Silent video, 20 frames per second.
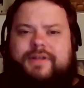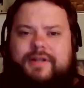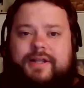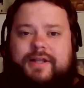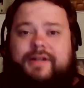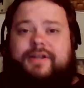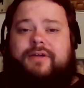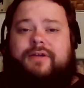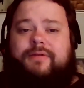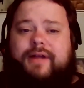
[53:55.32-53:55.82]

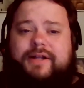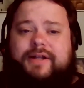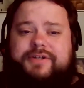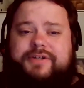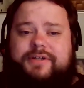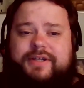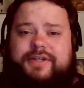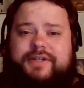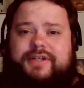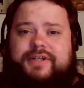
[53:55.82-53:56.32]
And
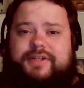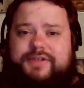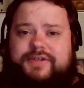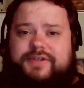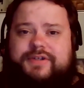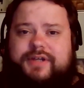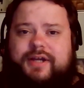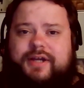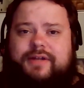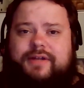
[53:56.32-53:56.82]

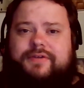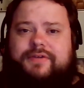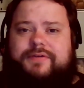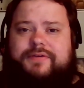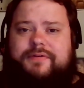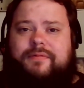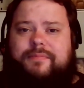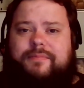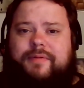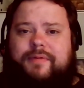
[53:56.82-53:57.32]
congratulations to
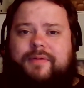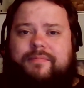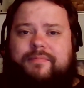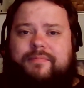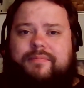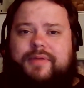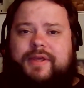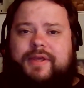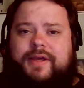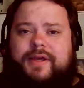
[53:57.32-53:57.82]
you on
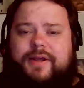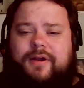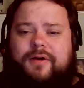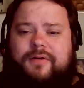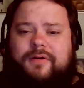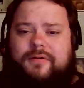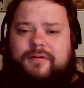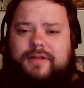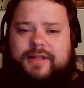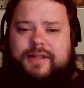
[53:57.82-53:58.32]
being an
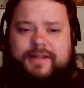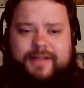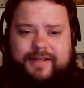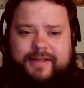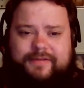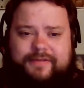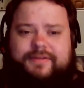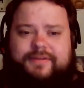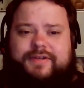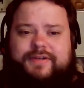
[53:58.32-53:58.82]
uncle,
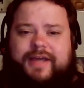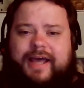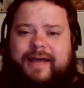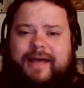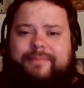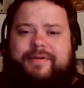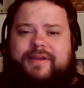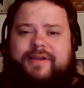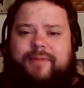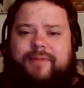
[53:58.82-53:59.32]
and to
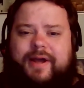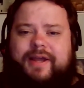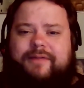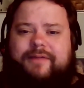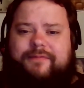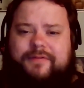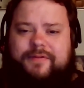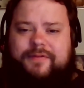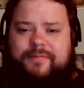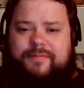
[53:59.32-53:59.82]
Abby and Mike
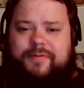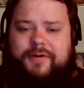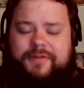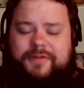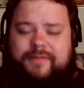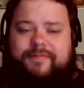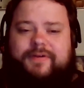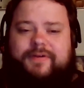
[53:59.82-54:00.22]
for the birth of their